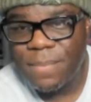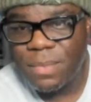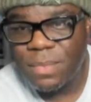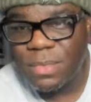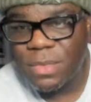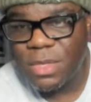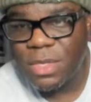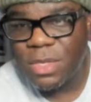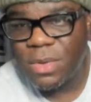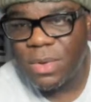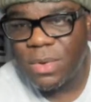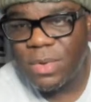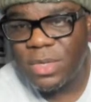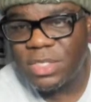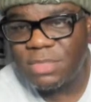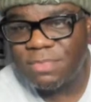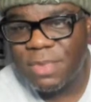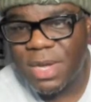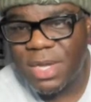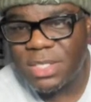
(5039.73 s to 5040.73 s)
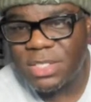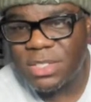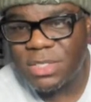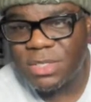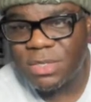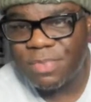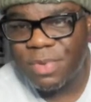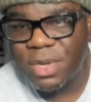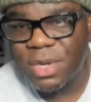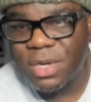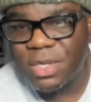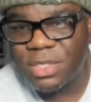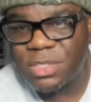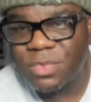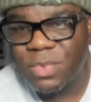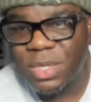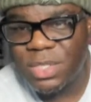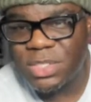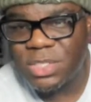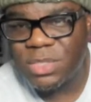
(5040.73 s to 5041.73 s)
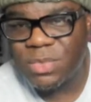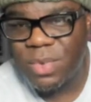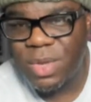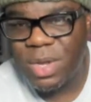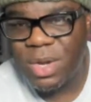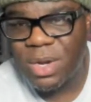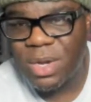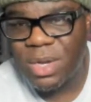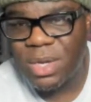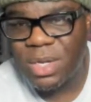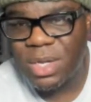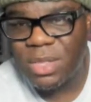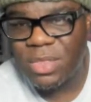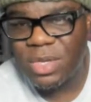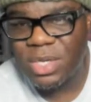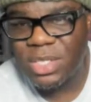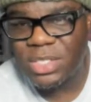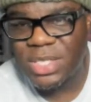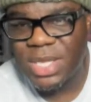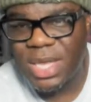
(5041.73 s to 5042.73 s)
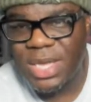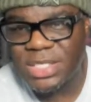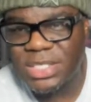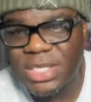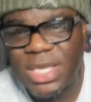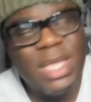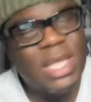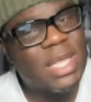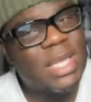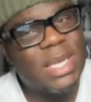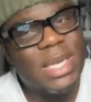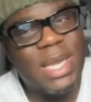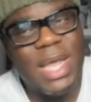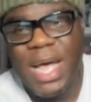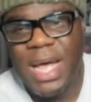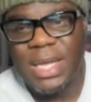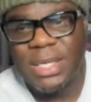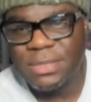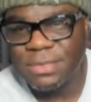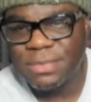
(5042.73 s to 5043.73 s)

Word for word: Do you always buy two pairs, one to wear and the other to stash? Nah.